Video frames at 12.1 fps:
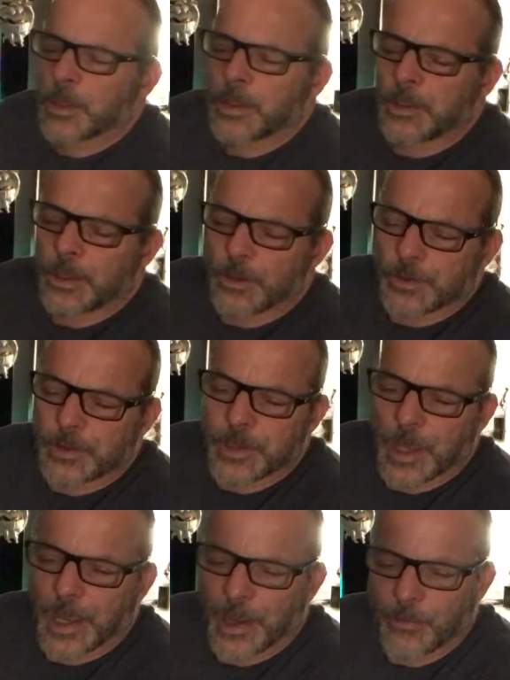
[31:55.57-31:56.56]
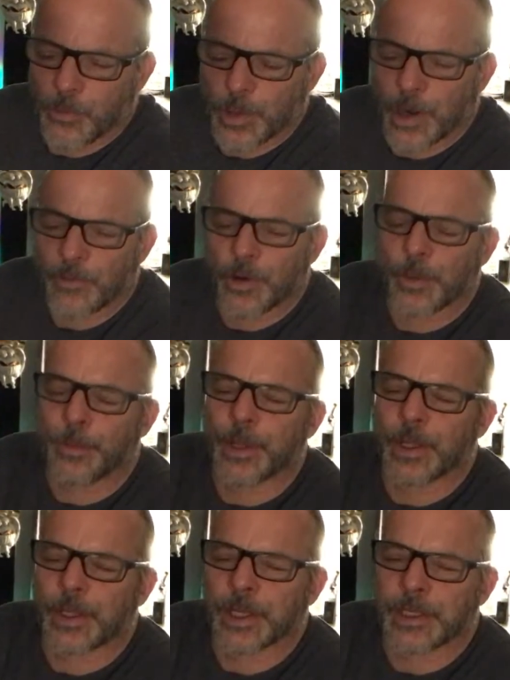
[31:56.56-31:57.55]
to have whatever
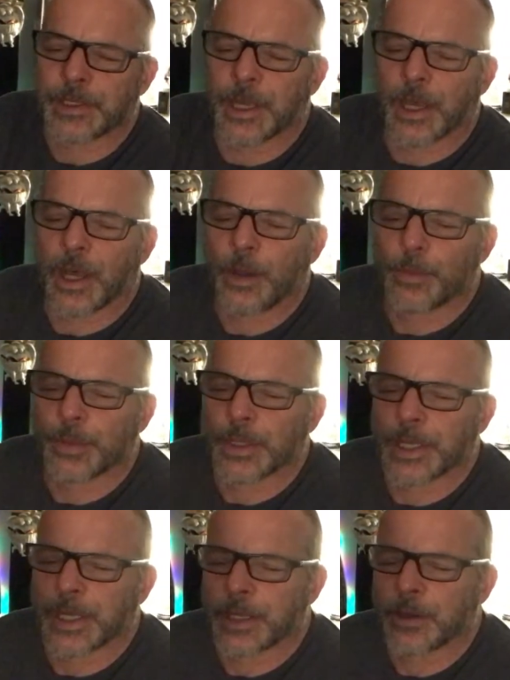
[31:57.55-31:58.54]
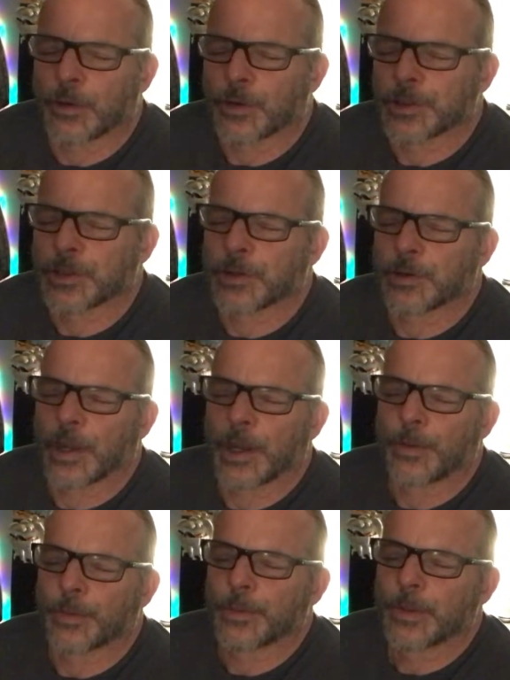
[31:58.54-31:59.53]
ability to help lead or to
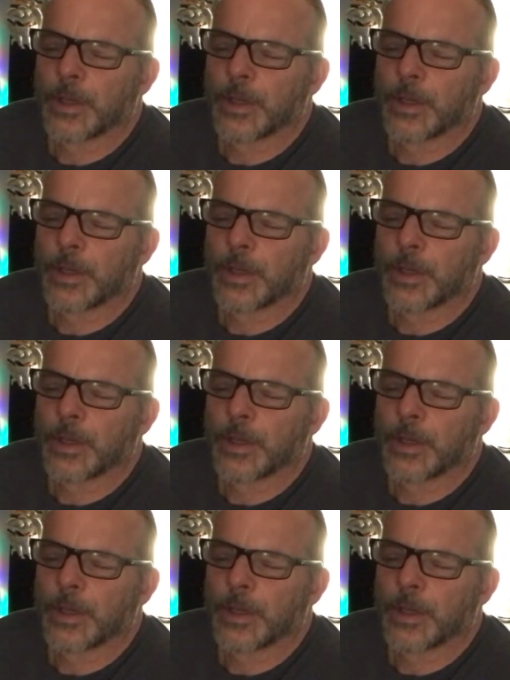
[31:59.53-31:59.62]
help